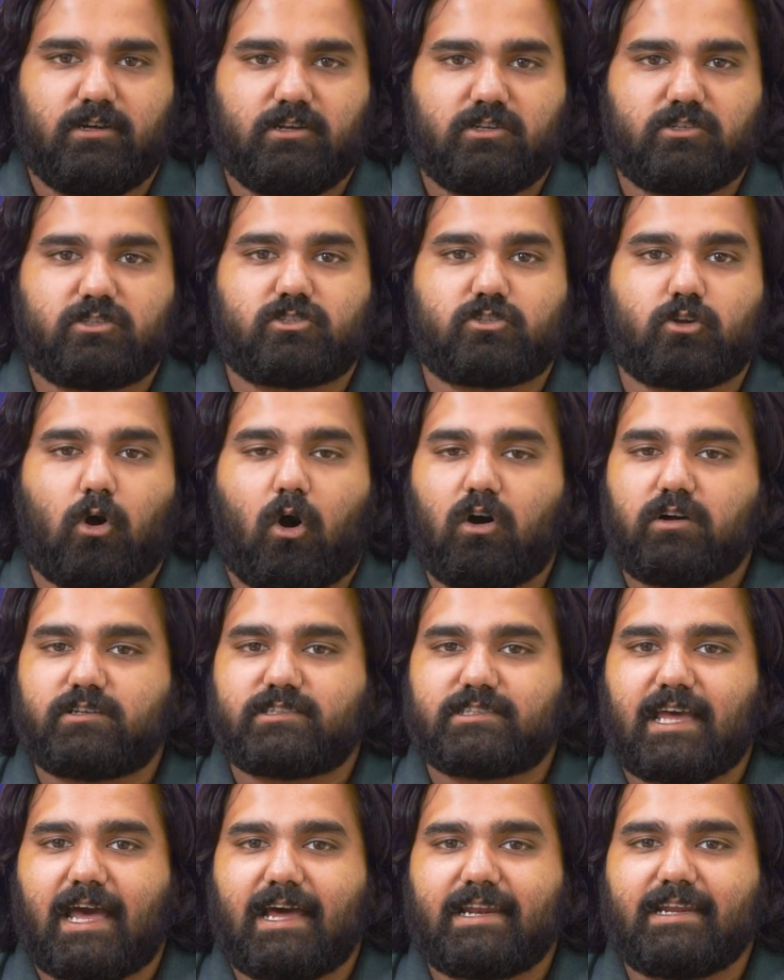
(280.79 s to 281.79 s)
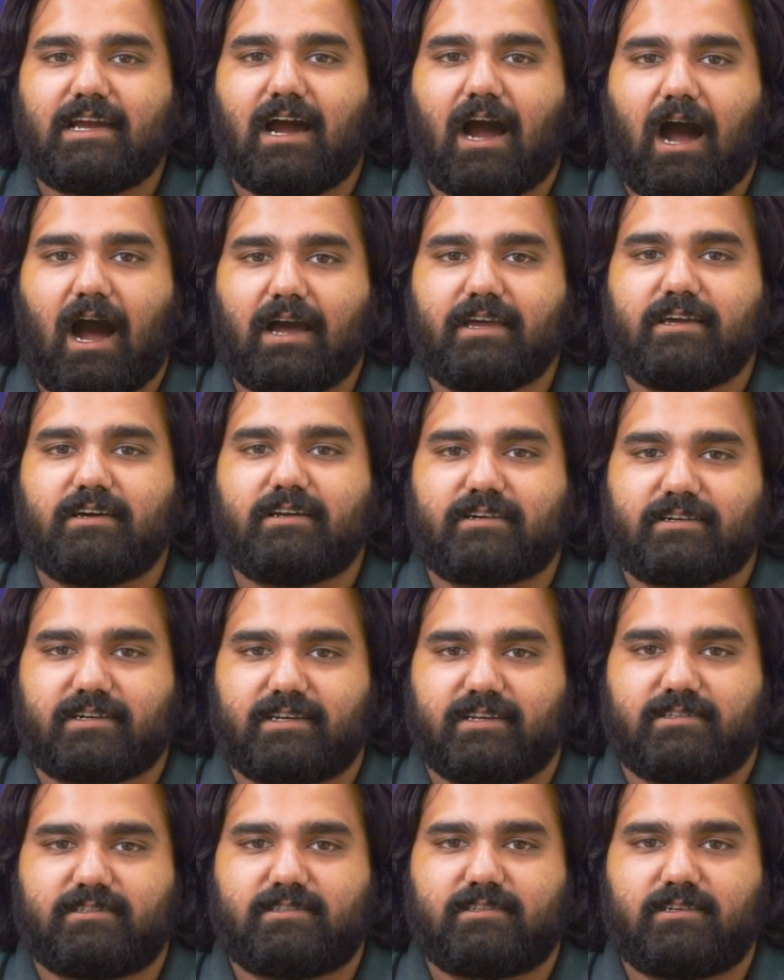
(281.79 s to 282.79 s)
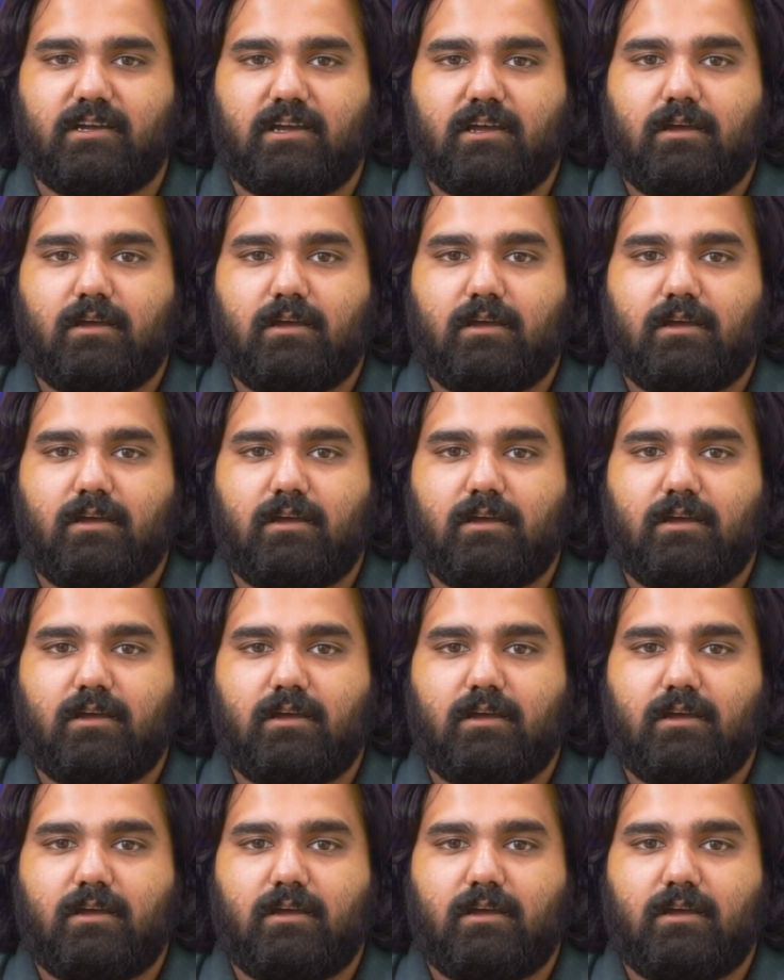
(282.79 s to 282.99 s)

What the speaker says: Stocks carry higher risk